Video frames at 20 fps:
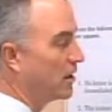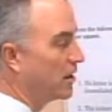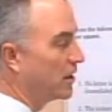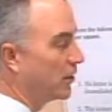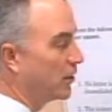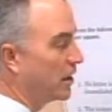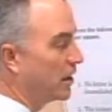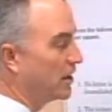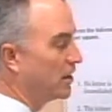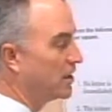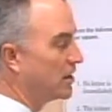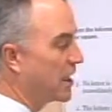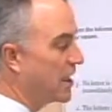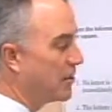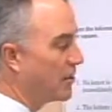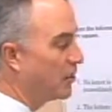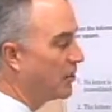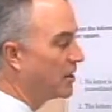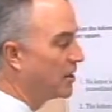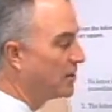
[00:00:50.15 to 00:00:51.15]
3 at the
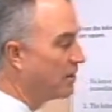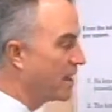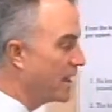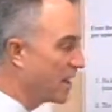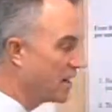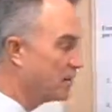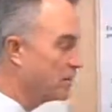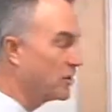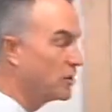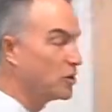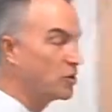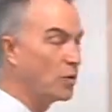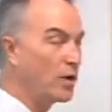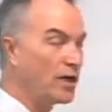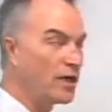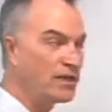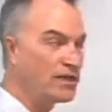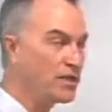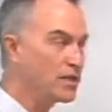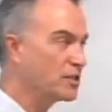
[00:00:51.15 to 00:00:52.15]
top, 3 at the bottom.
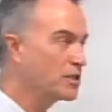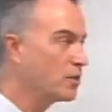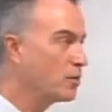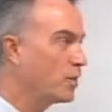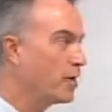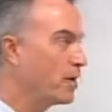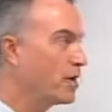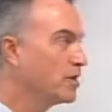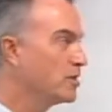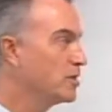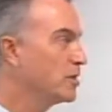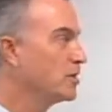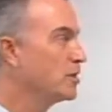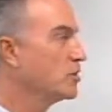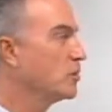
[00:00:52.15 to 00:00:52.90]
26 squares,